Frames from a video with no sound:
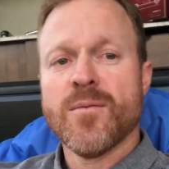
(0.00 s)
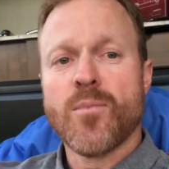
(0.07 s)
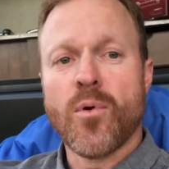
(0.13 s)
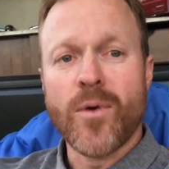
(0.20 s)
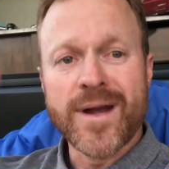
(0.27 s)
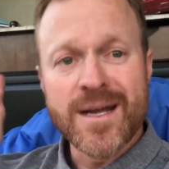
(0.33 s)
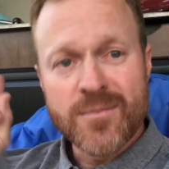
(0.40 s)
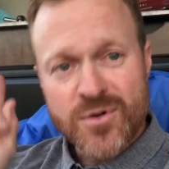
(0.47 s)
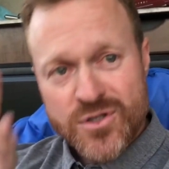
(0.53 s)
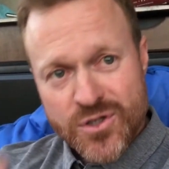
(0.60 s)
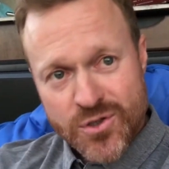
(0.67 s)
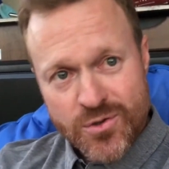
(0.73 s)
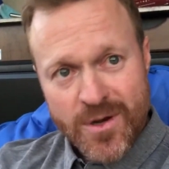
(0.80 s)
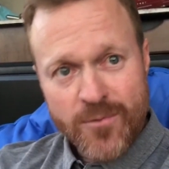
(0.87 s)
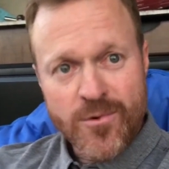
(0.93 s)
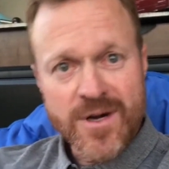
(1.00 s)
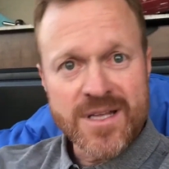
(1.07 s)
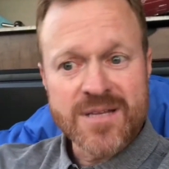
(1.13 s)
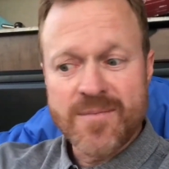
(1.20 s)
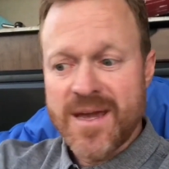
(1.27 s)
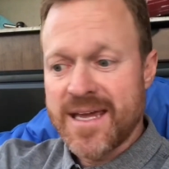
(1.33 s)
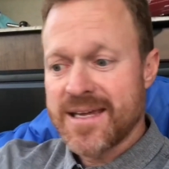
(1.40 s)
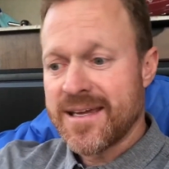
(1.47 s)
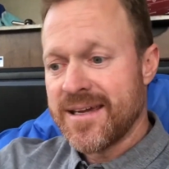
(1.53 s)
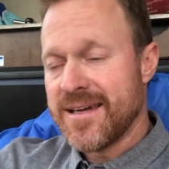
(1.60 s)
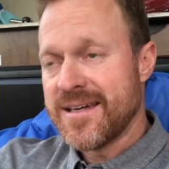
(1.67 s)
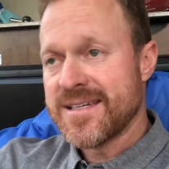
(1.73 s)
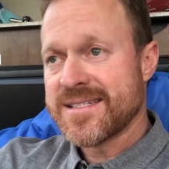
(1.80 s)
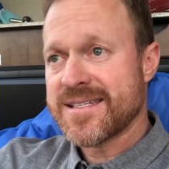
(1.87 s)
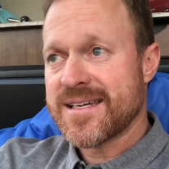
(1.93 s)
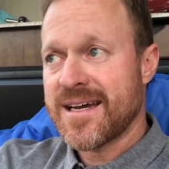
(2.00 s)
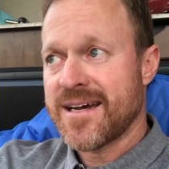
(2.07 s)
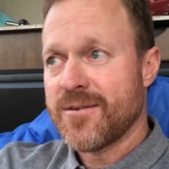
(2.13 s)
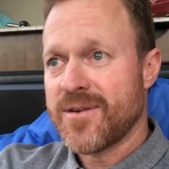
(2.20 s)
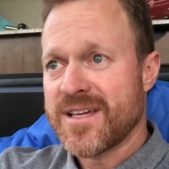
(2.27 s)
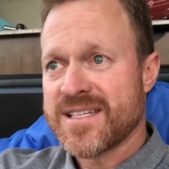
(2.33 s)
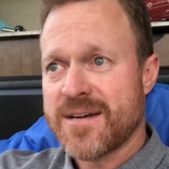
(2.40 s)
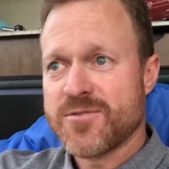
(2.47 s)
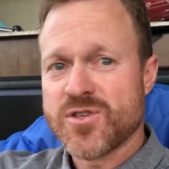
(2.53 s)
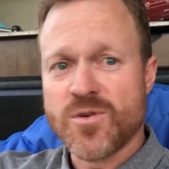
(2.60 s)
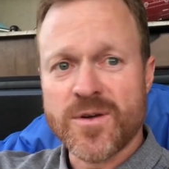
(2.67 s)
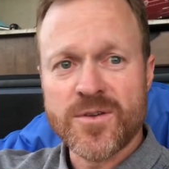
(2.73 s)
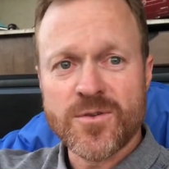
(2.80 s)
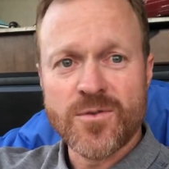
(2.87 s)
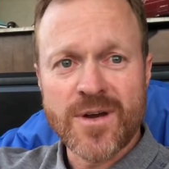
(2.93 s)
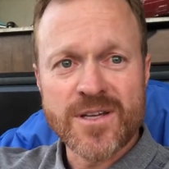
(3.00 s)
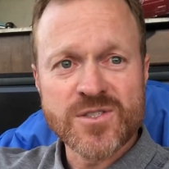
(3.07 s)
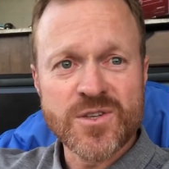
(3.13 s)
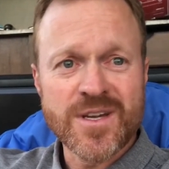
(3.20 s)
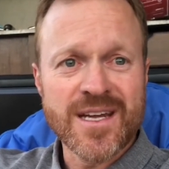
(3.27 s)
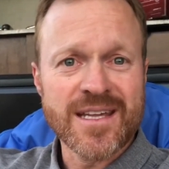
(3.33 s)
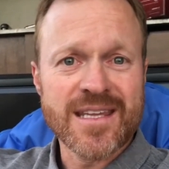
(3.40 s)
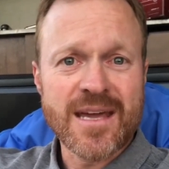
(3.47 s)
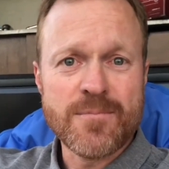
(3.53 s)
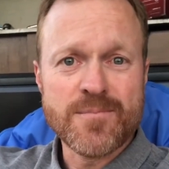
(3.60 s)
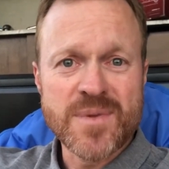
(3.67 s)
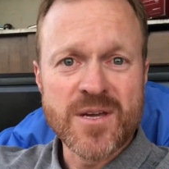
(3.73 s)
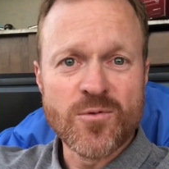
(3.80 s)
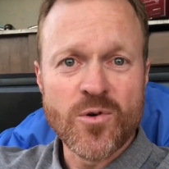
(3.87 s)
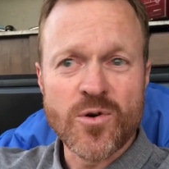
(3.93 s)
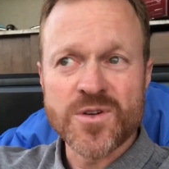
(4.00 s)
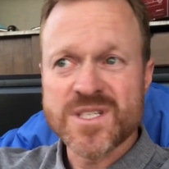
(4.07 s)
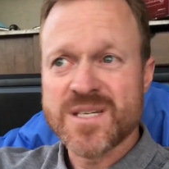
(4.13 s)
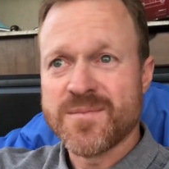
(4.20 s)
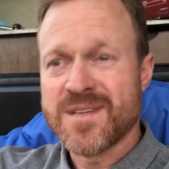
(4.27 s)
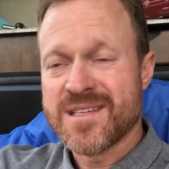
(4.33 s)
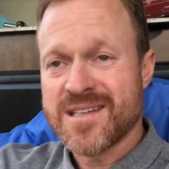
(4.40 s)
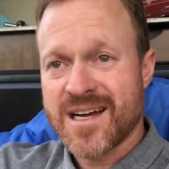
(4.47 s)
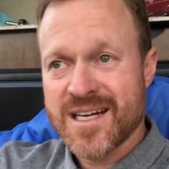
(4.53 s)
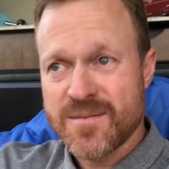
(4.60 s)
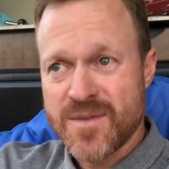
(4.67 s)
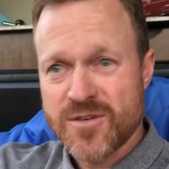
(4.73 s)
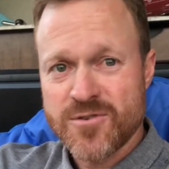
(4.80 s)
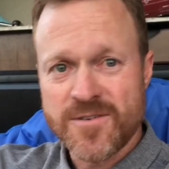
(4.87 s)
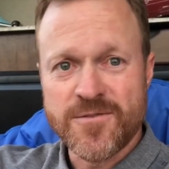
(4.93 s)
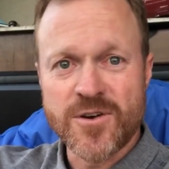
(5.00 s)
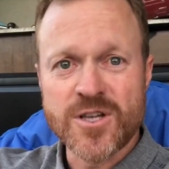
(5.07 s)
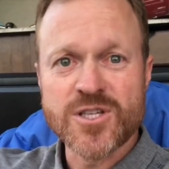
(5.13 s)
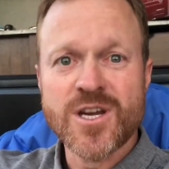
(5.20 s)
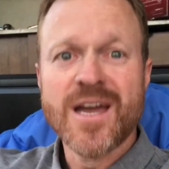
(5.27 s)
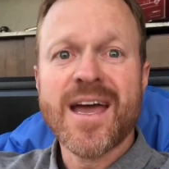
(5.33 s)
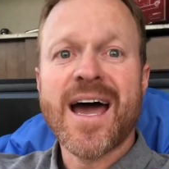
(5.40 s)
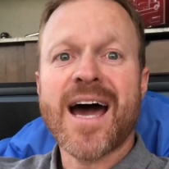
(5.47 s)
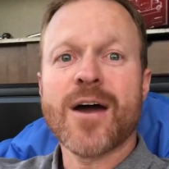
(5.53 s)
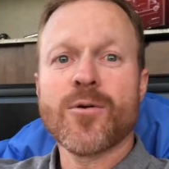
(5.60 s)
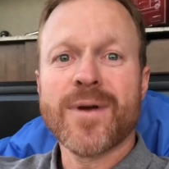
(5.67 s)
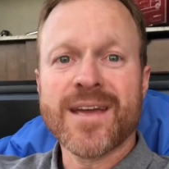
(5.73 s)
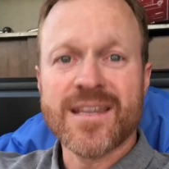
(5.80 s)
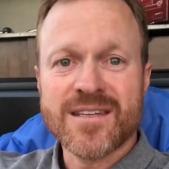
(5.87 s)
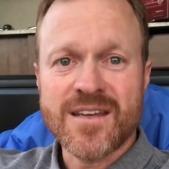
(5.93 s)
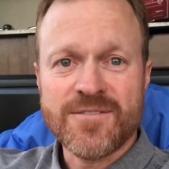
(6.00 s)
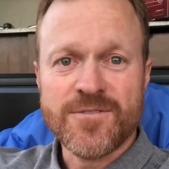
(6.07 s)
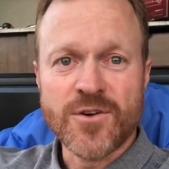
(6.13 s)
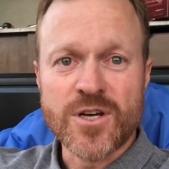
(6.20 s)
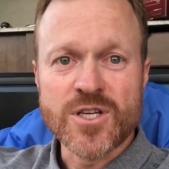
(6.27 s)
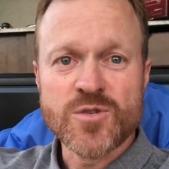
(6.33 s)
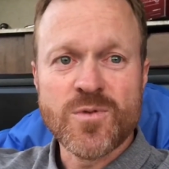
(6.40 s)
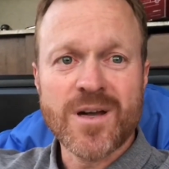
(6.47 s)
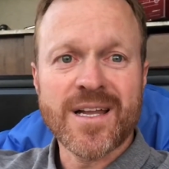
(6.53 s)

Point number 2 I wanted to make is, as I was going through and I was looking at that B-roll, some of the documentary footage, how do I get that footage?